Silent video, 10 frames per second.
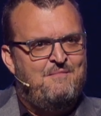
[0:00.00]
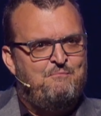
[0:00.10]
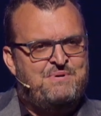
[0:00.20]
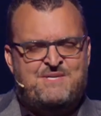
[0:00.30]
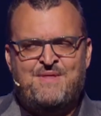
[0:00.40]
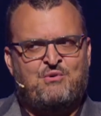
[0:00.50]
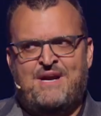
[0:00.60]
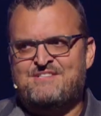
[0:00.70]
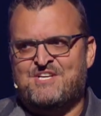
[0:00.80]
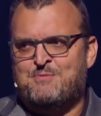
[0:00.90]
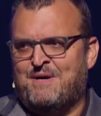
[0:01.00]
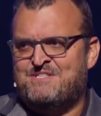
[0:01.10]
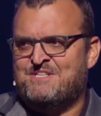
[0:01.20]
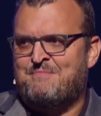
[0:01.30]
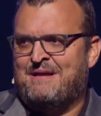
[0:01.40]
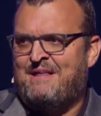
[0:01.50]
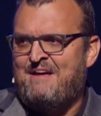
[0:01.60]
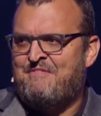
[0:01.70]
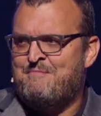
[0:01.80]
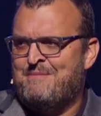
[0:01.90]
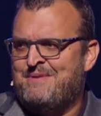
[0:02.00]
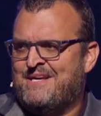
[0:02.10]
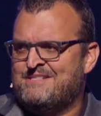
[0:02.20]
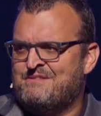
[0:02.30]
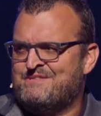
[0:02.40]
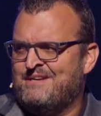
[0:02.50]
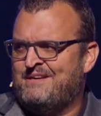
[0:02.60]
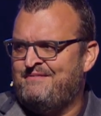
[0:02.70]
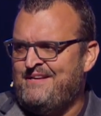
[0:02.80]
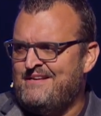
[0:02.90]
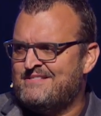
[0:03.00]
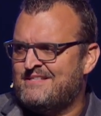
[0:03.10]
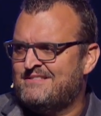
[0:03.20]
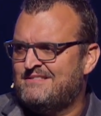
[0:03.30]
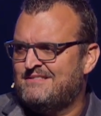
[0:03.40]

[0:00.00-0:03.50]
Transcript: But some of the greatest experiences of my life have been because of those inconveniences.